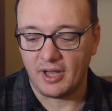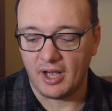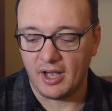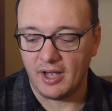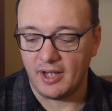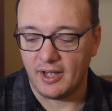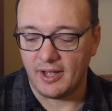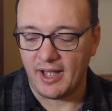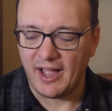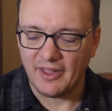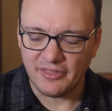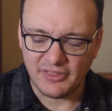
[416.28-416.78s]

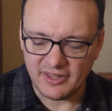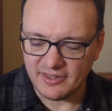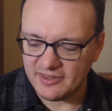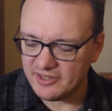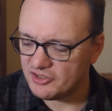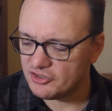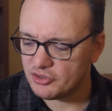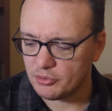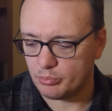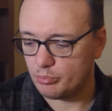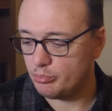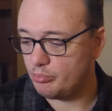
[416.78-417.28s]
uh, I think
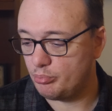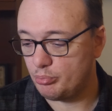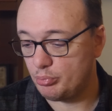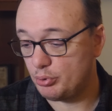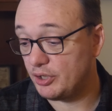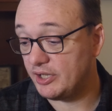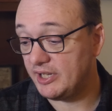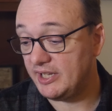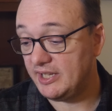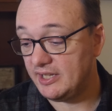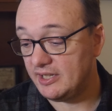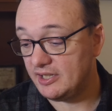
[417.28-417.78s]
these are
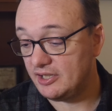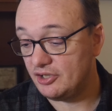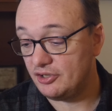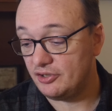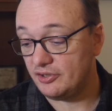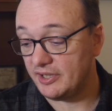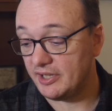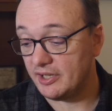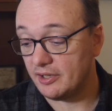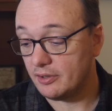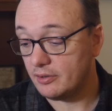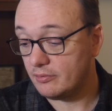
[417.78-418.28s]
pretty
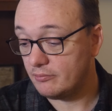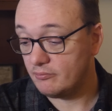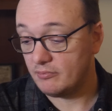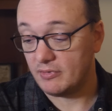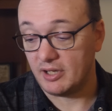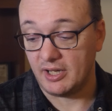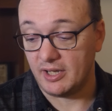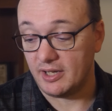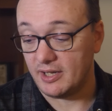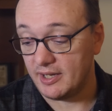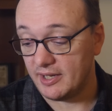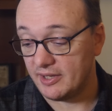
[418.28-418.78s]
clear,
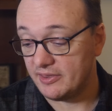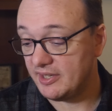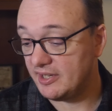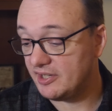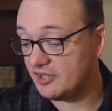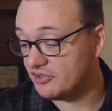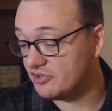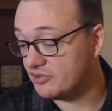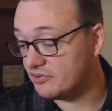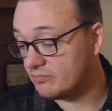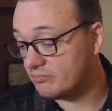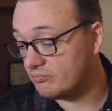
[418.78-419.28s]
I
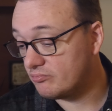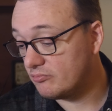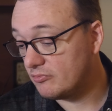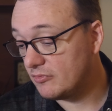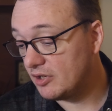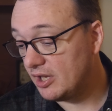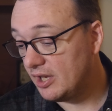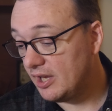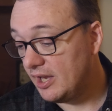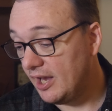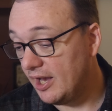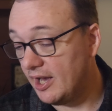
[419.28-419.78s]
think it's
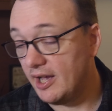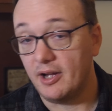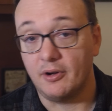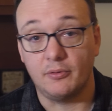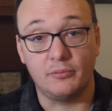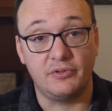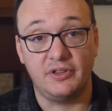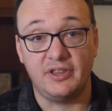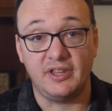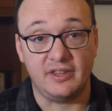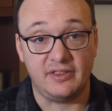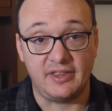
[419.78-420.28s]
uh,
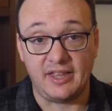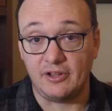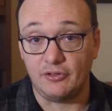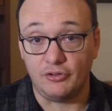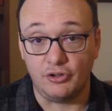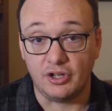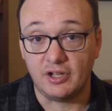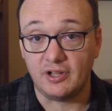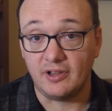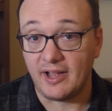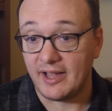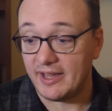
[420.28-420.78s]
they, they
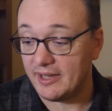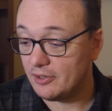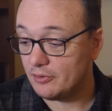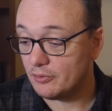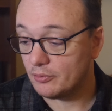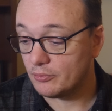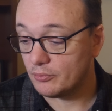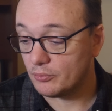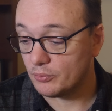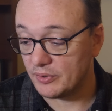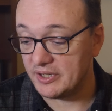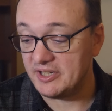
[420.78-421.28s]
look like
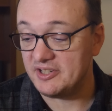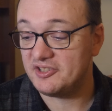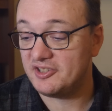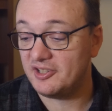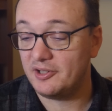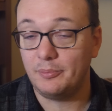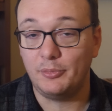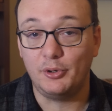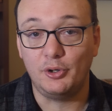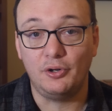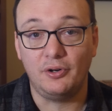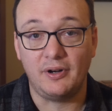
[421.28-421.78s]

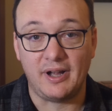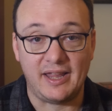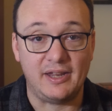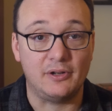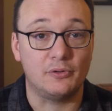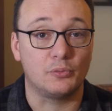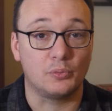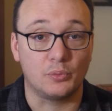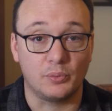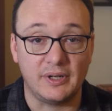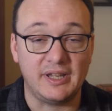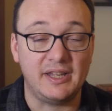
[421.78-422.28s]
reasonable
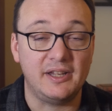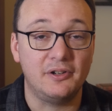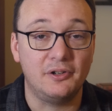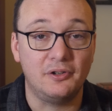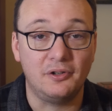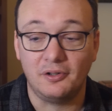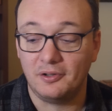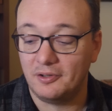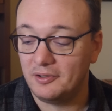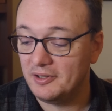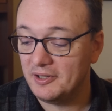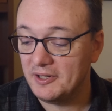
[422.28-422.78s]
and
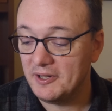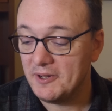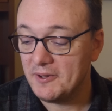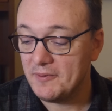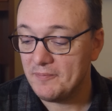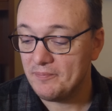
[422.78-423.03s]
real